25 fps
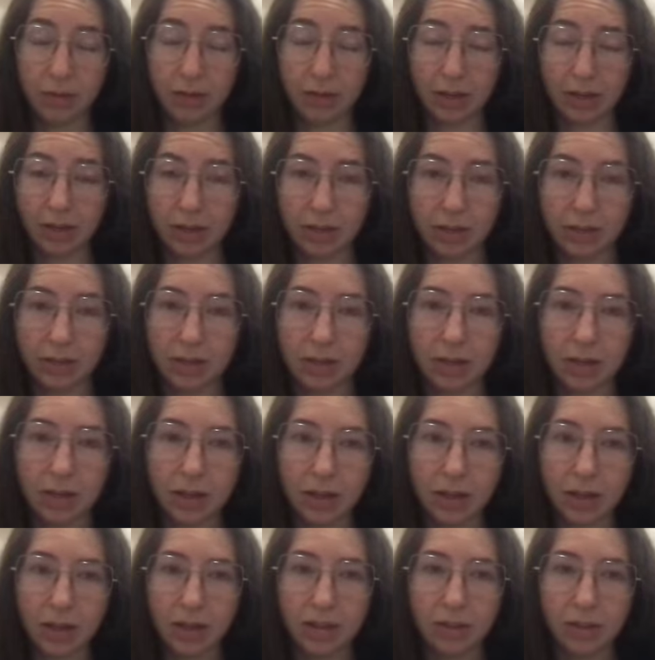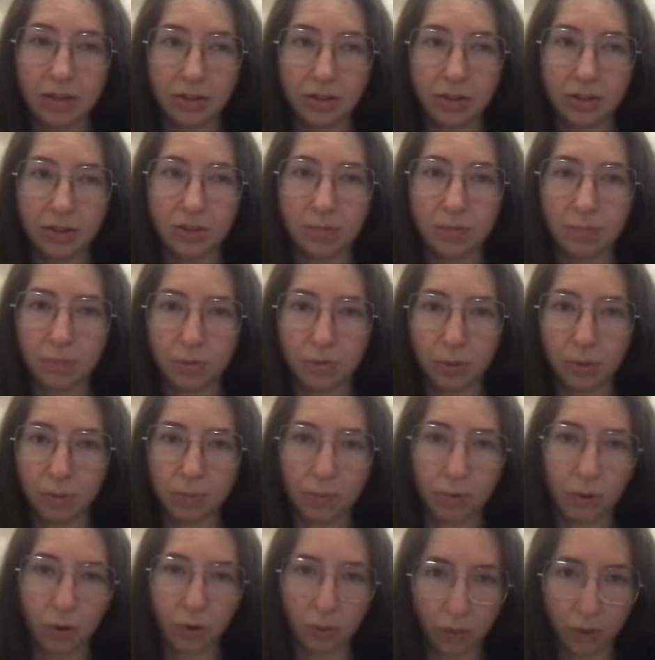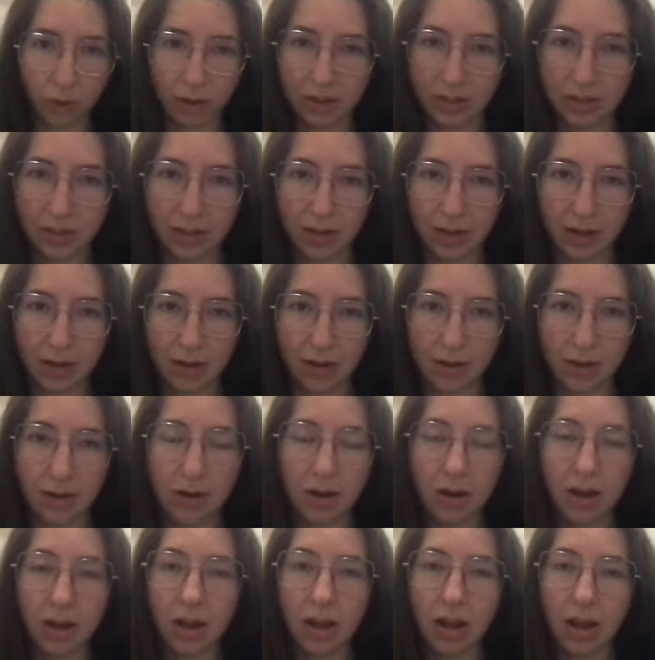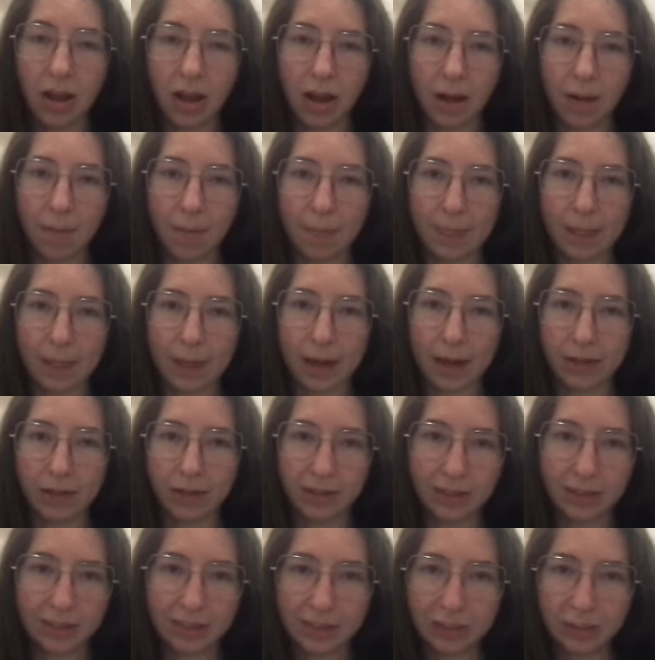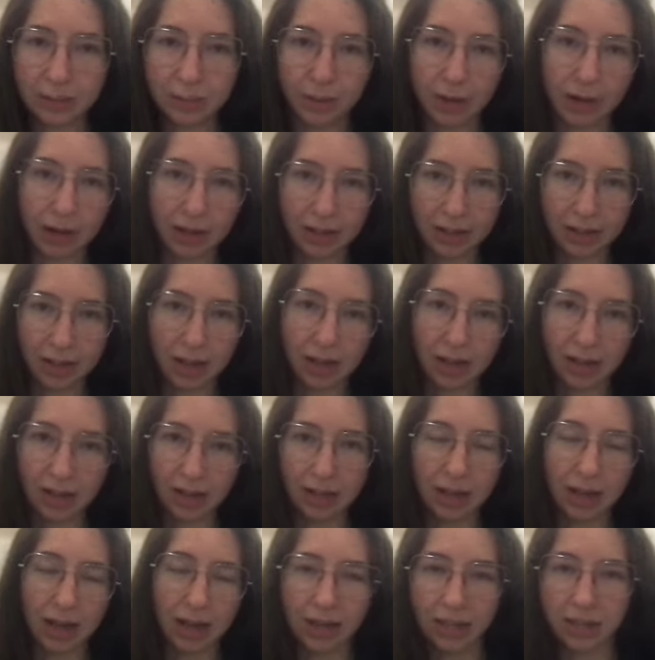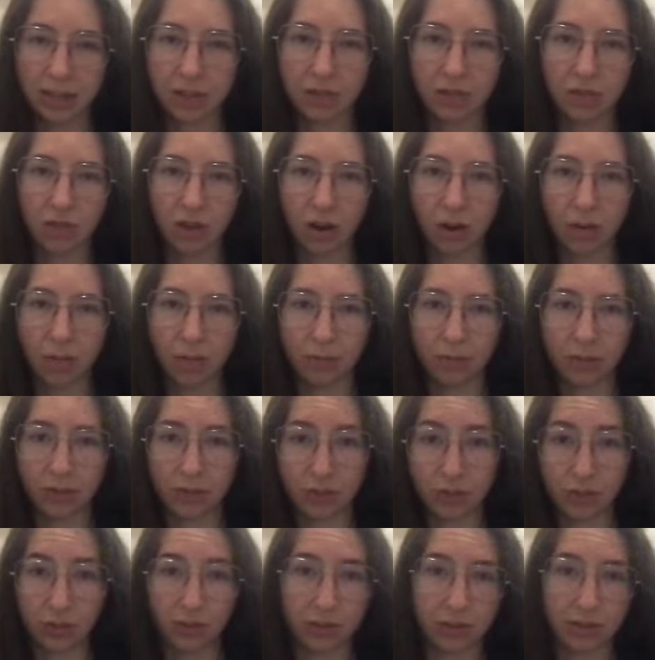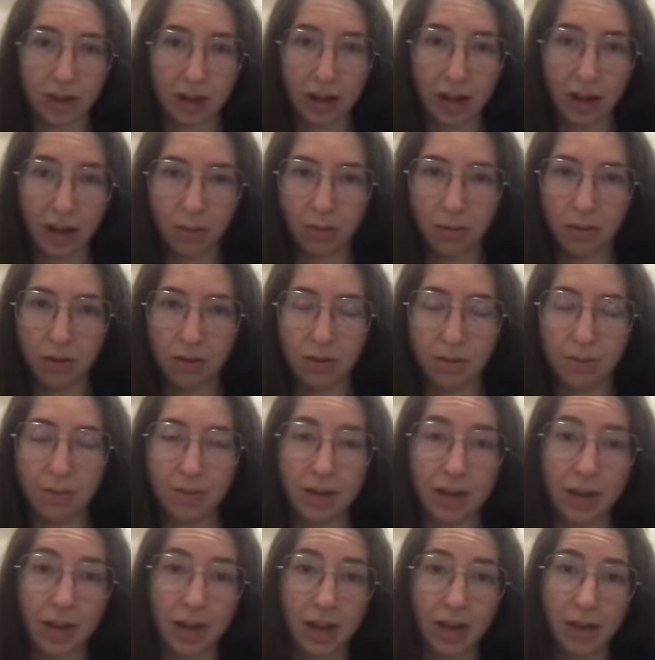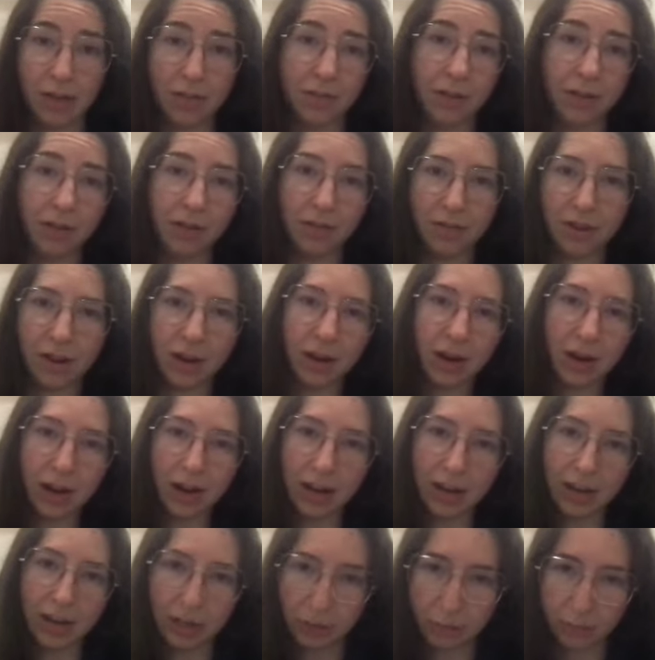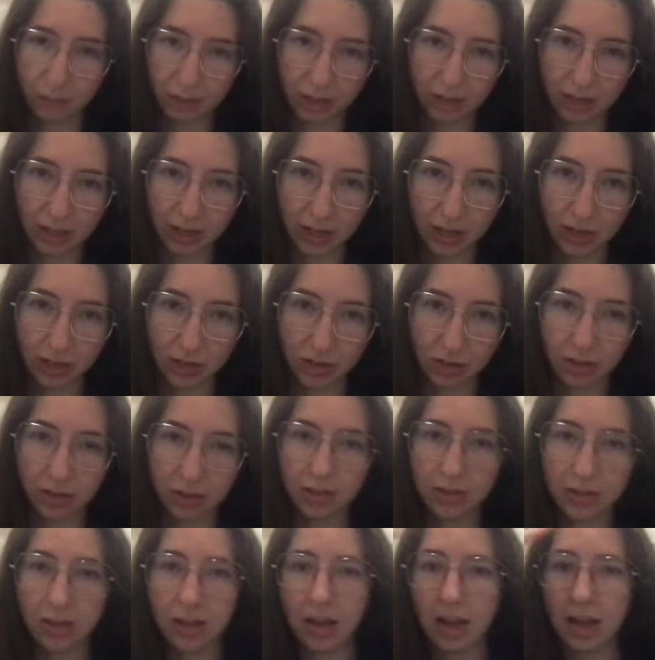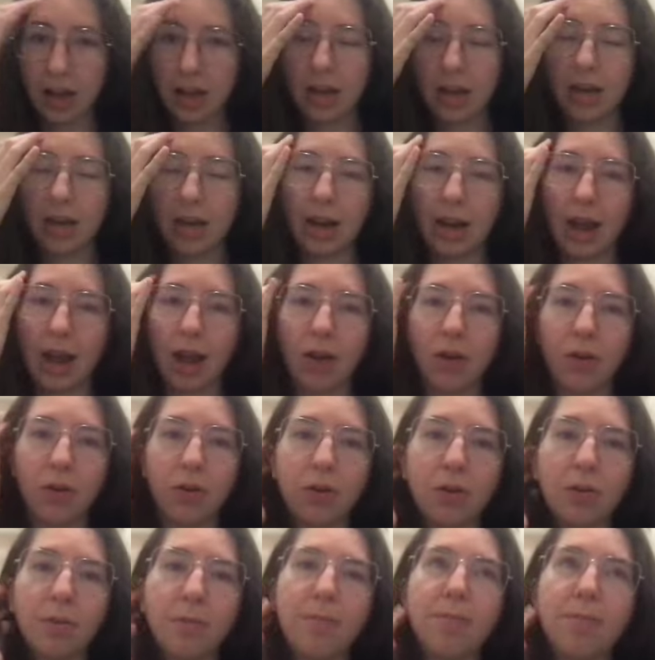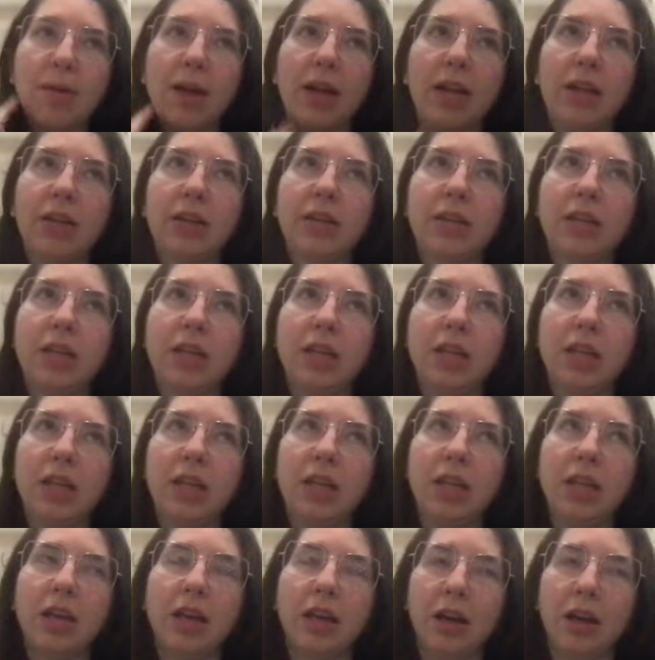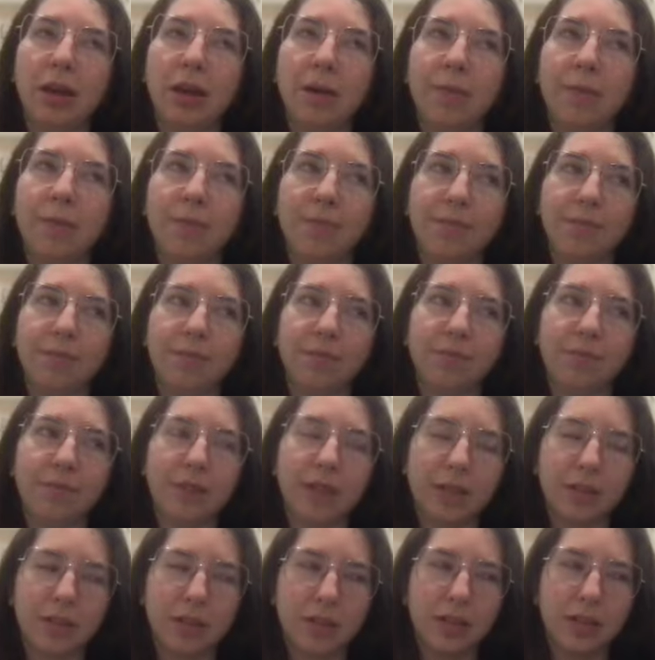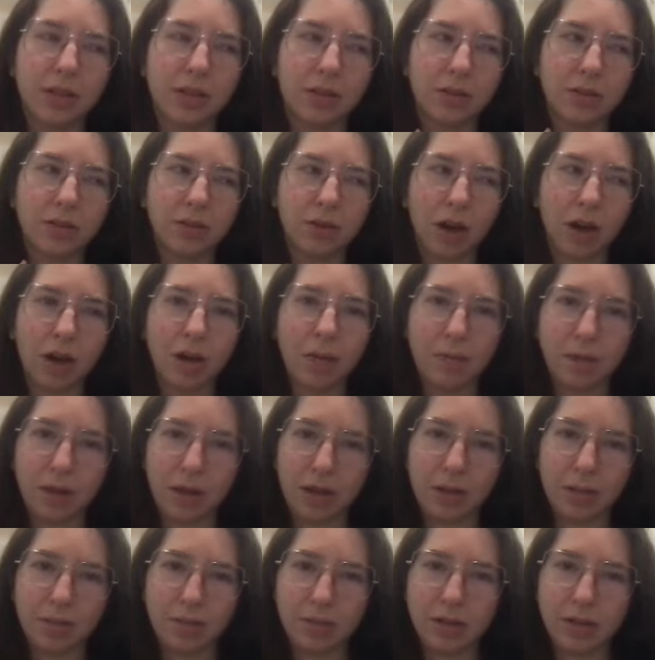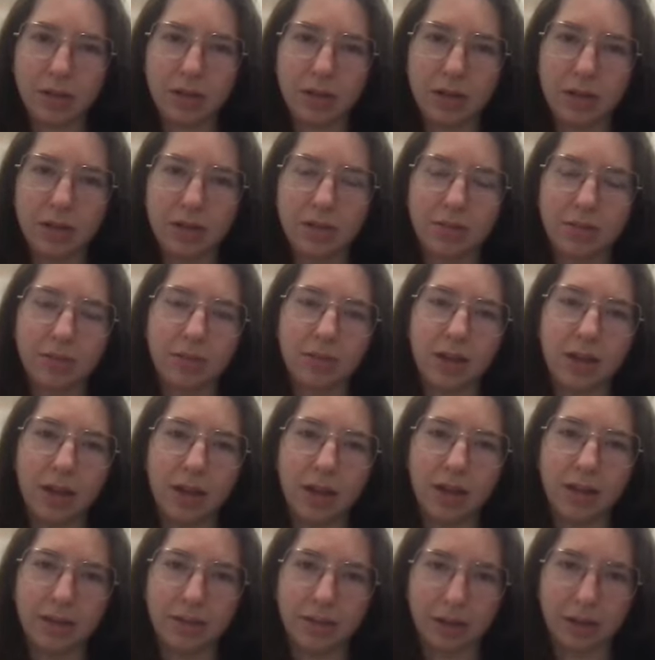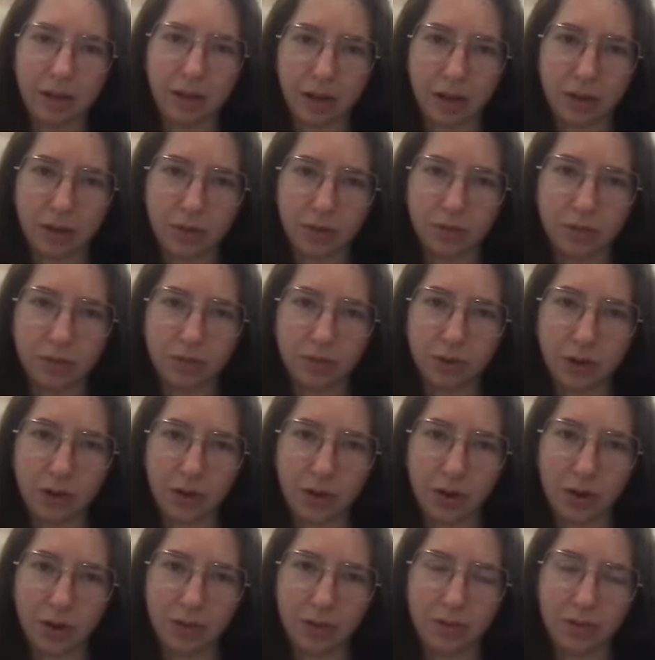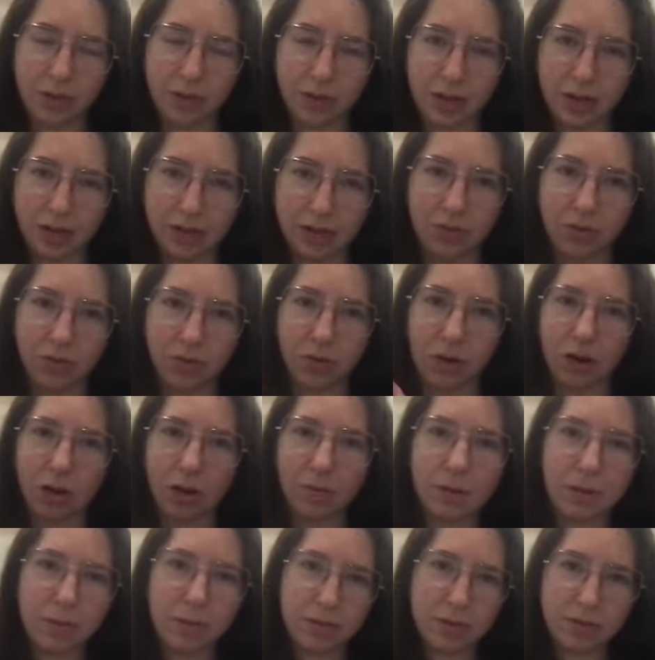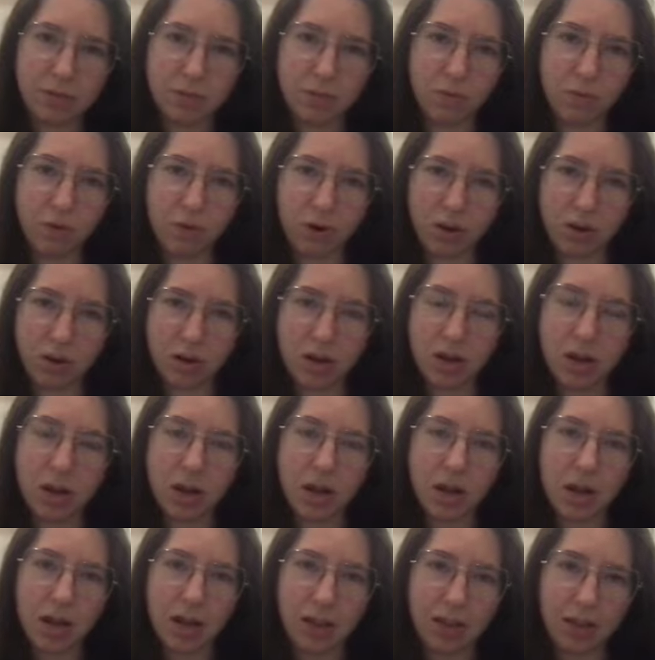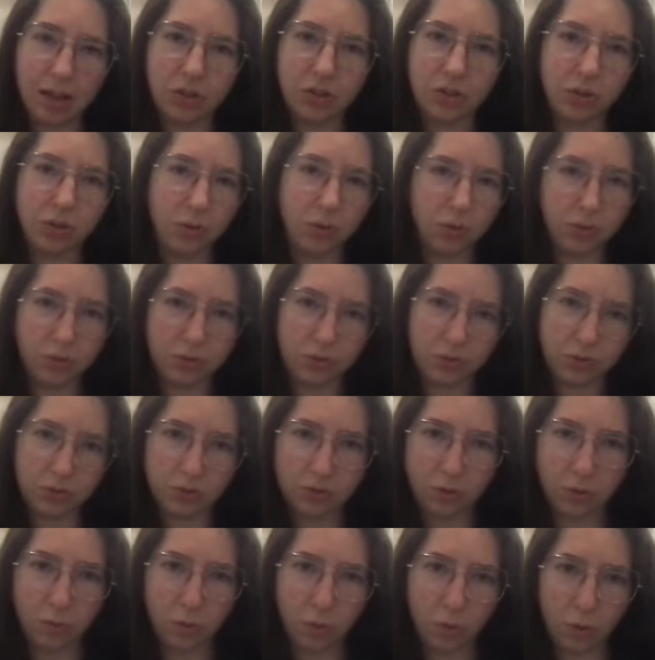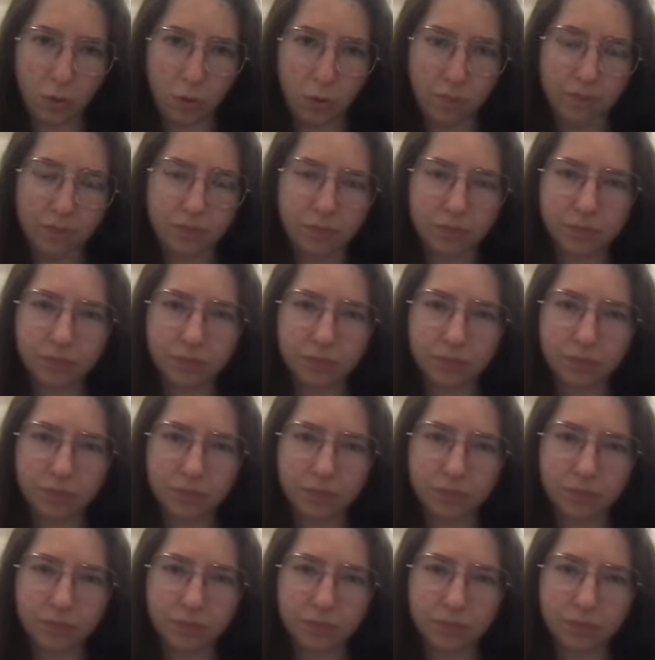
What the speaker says: Like, it's there's some progress there. I don't expect any less from this third album, and I have like very high expectations. Now, Melanie, let's say Crybaby and K through 12, like, yeah, so Crybaby's born and then she goes to school.